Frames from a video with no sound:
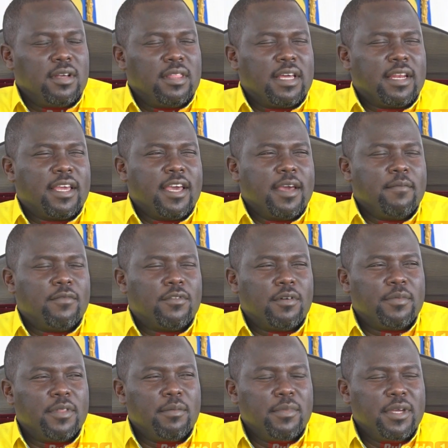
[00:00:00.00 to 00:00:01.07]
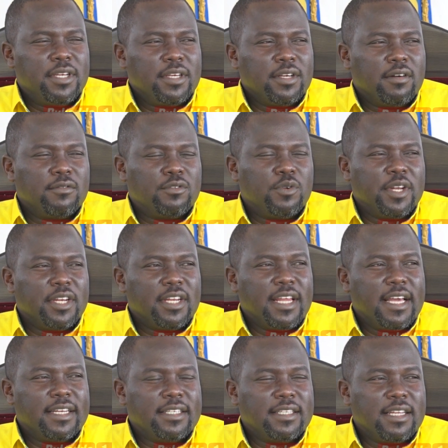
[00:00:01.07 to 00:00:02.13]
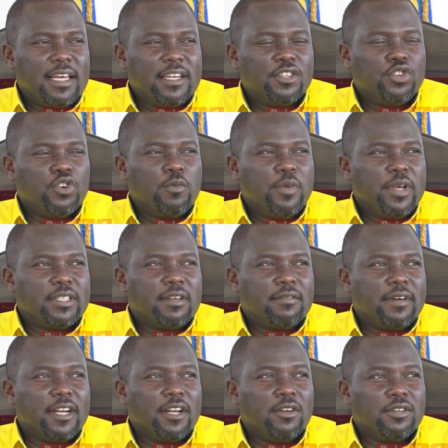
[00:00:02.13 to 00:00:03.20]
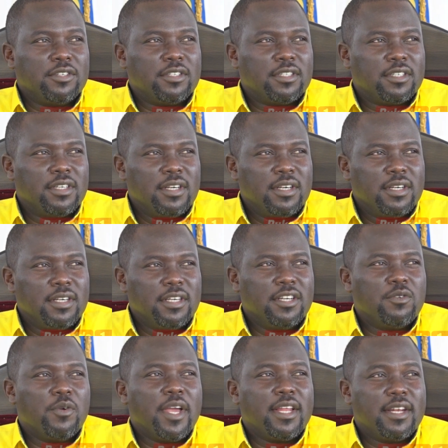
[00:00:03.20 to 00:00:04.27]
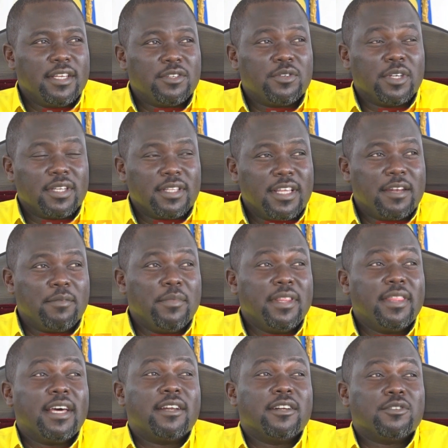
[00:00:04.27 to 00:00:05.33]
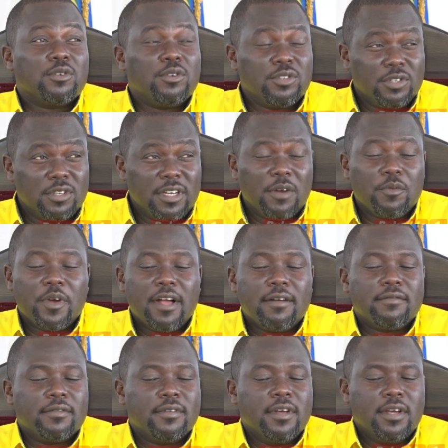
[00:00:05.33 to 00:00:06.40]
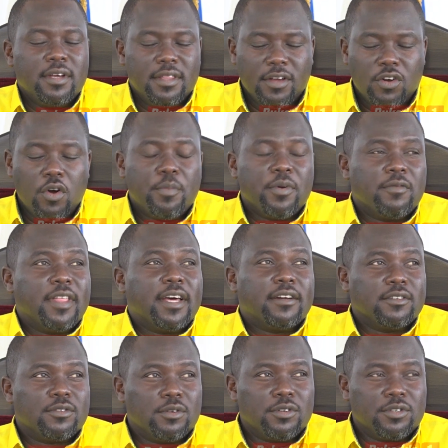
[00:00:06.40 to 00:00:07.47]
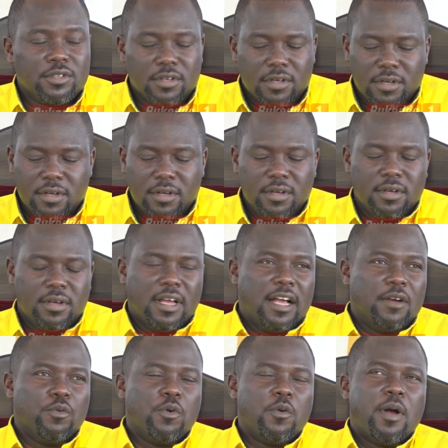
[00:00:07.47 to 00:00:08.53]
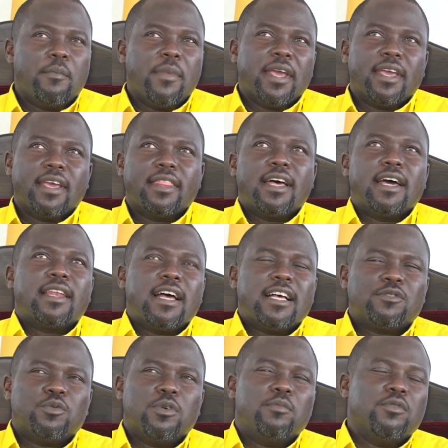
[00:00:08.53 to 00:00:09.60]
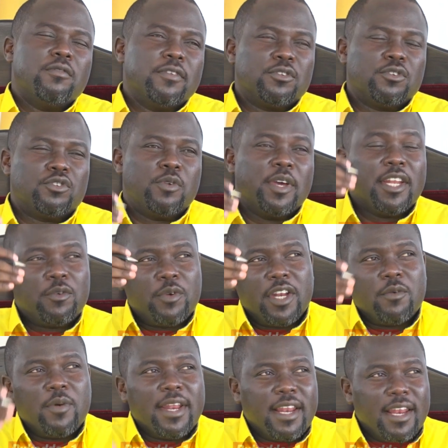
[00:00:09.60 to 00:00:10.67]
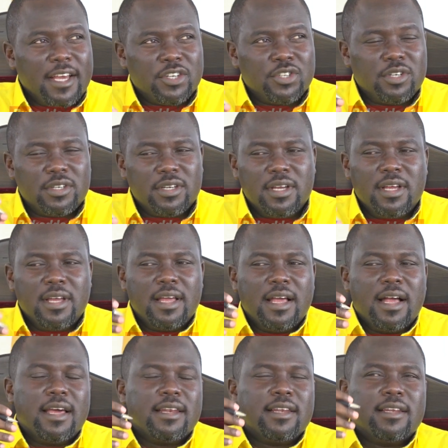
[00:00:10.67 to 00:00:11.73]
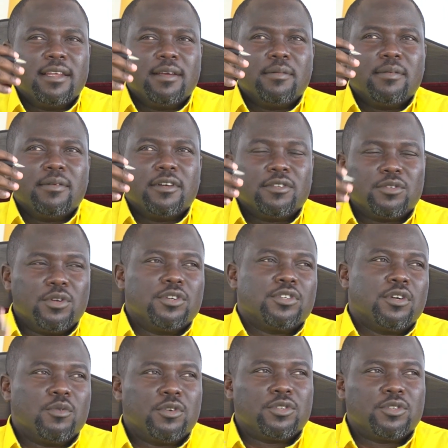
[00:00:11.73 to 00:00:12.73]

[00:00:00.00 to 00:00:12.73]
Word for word: That came from the meeting of 2019 at Chope Safari Lodge in Noya district that made that resolution, and we have a copy of that resolution. We were making that as we were moving to 2021 election, and the resolution